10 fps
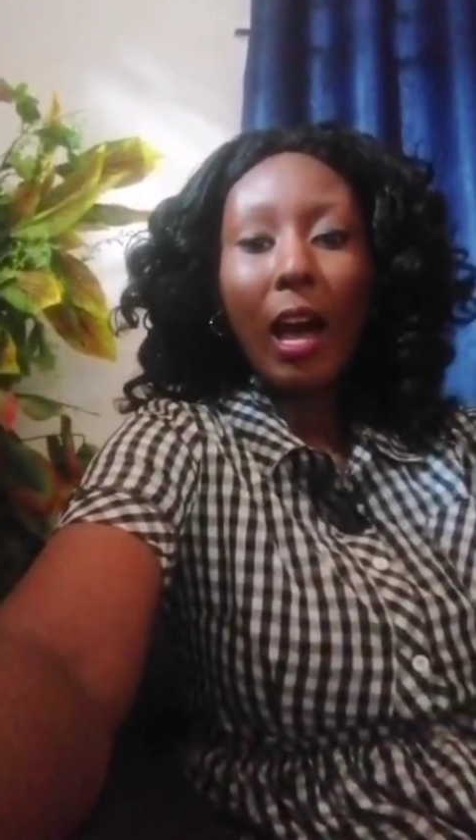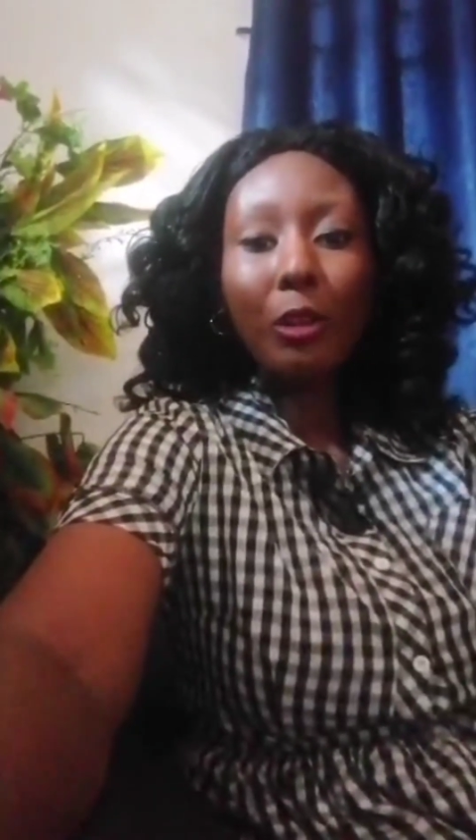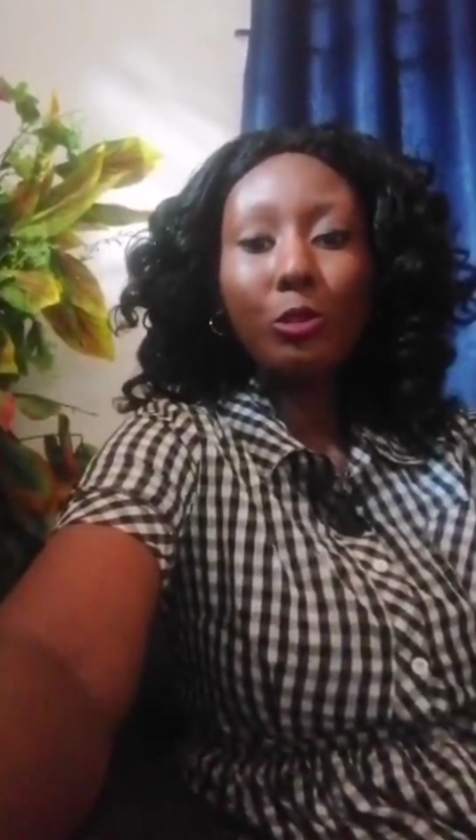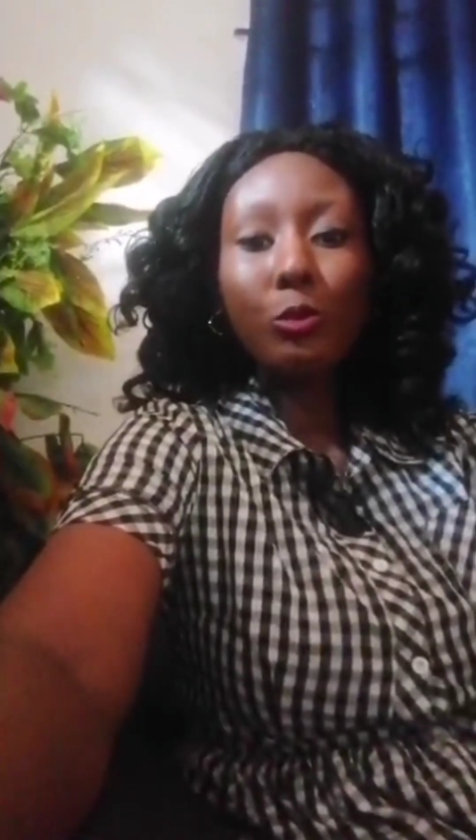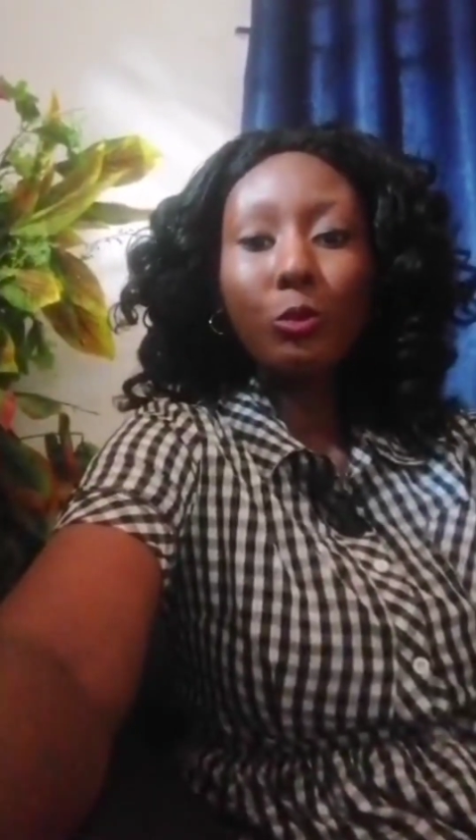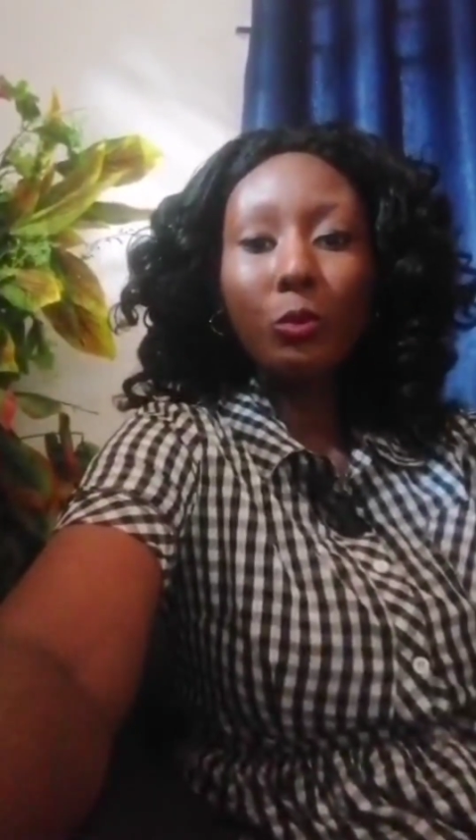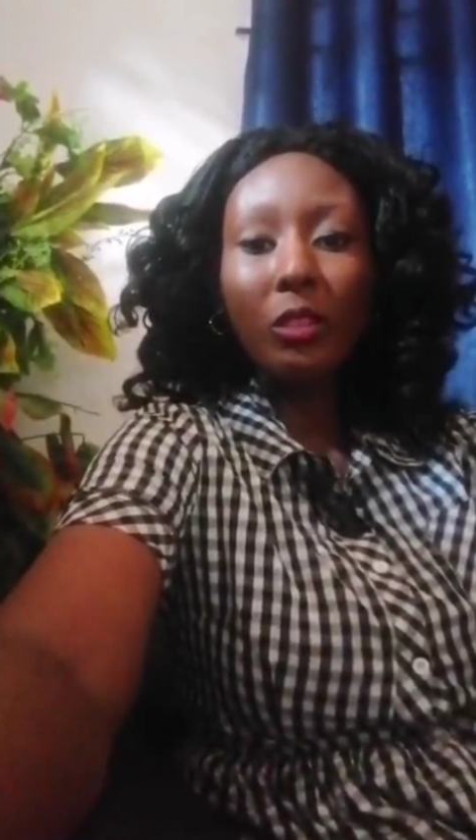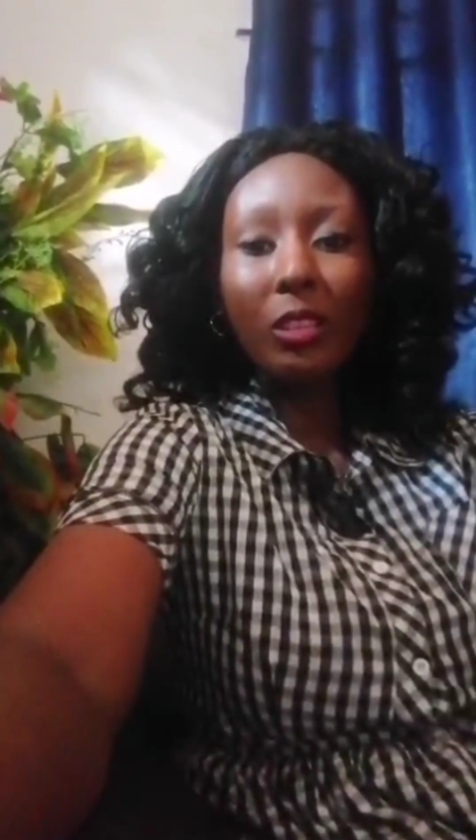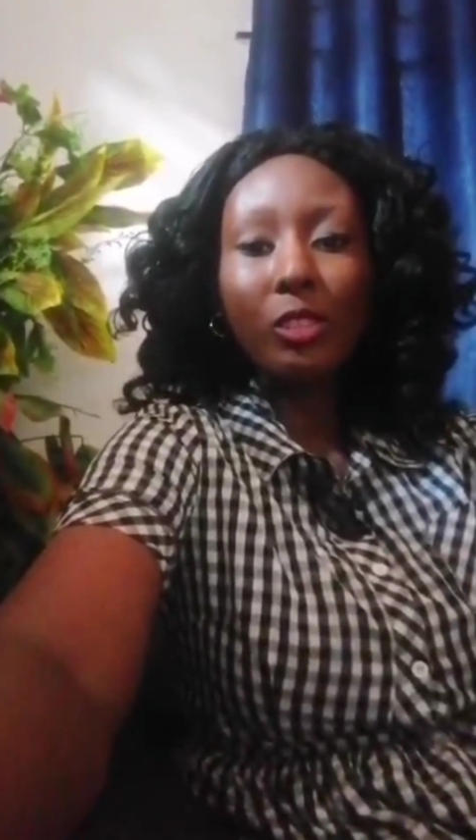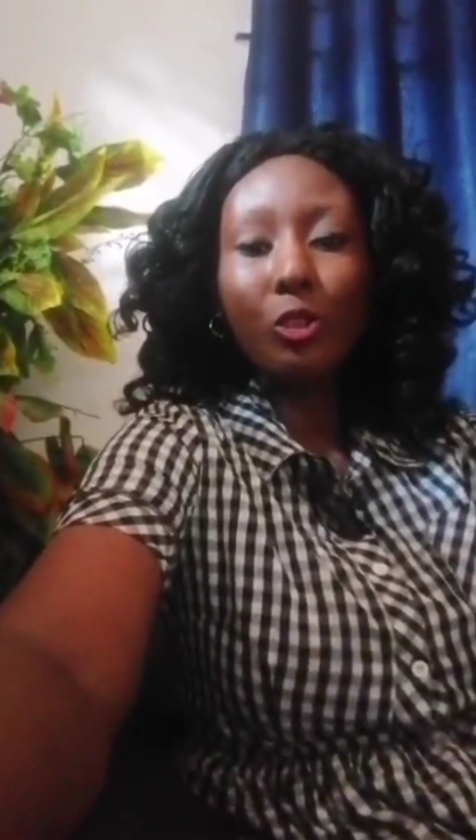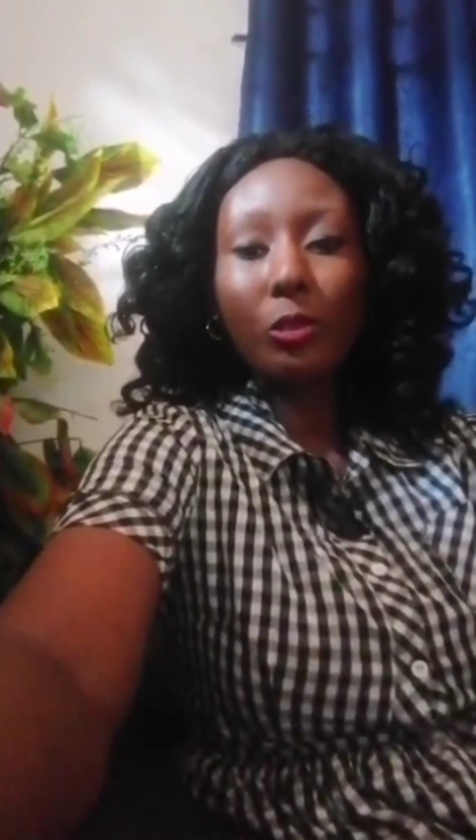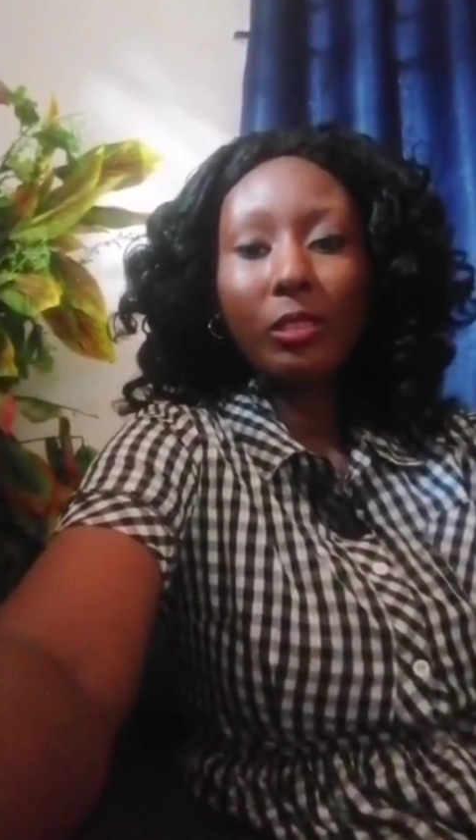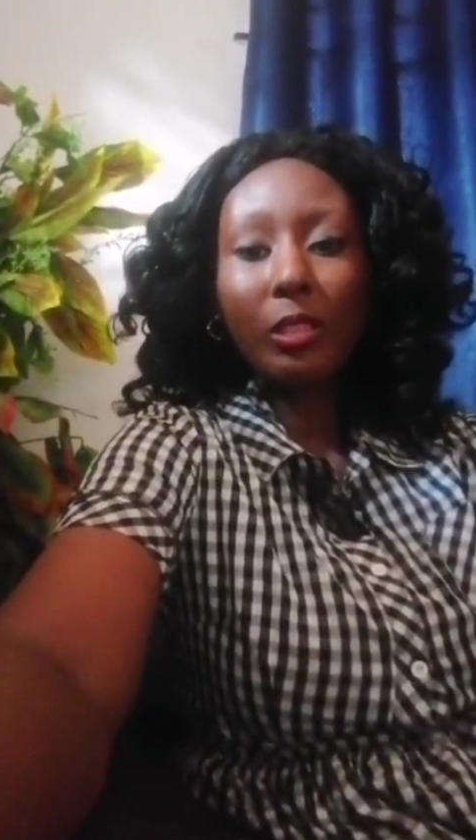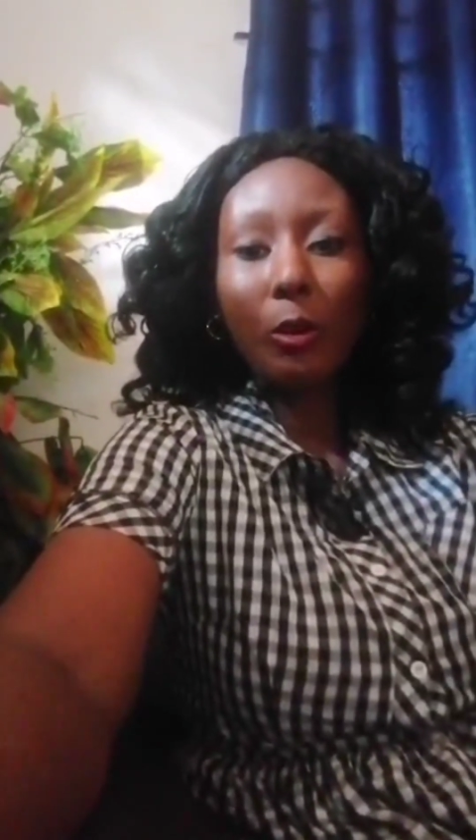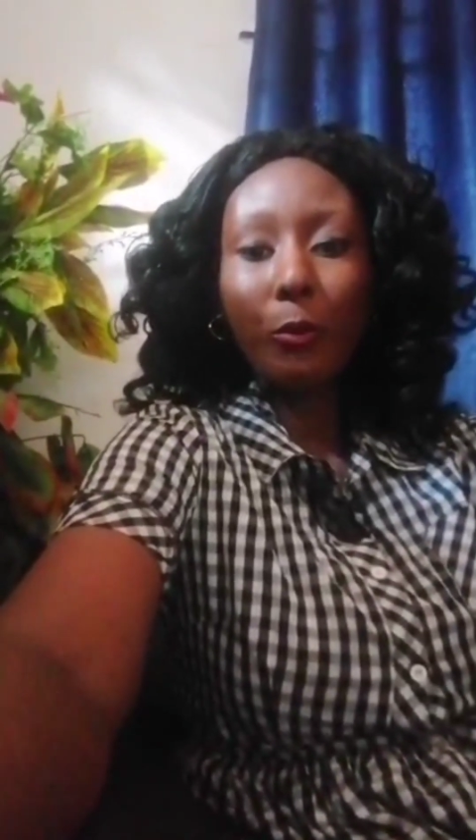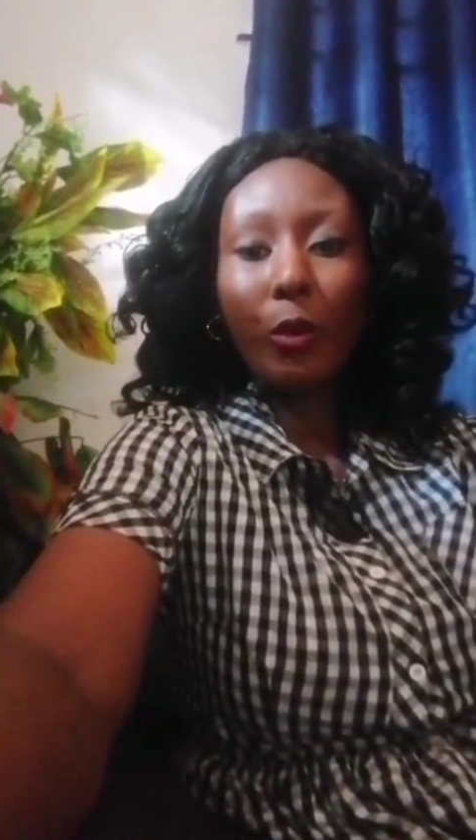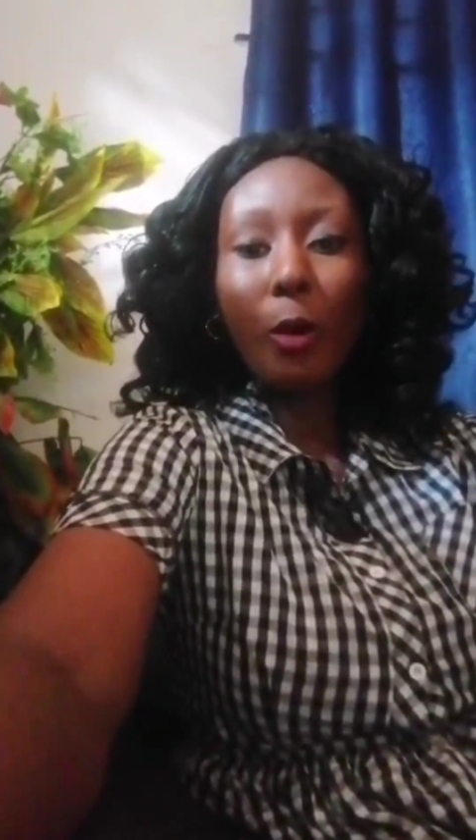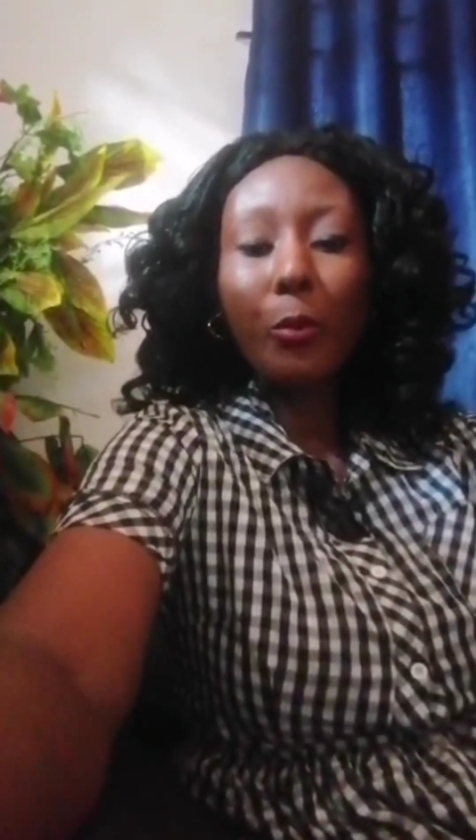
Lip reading: how to do this yourself.